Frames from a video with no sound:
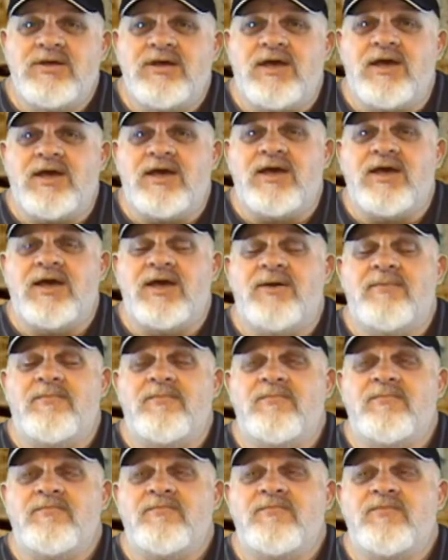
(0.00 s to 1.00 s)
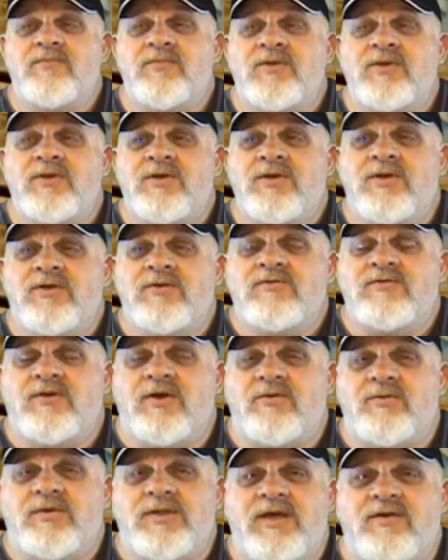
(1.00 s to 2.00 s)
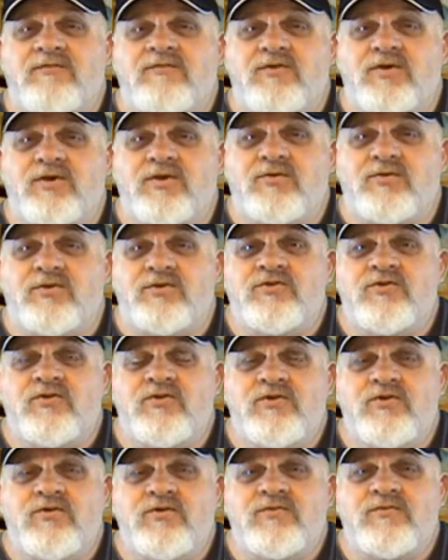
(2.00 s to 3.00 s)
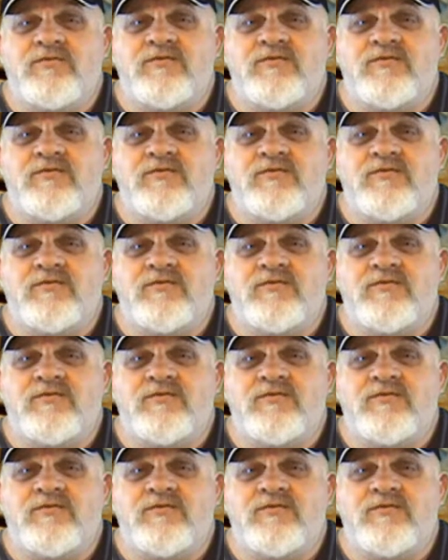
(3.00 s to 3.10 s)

So without further ado,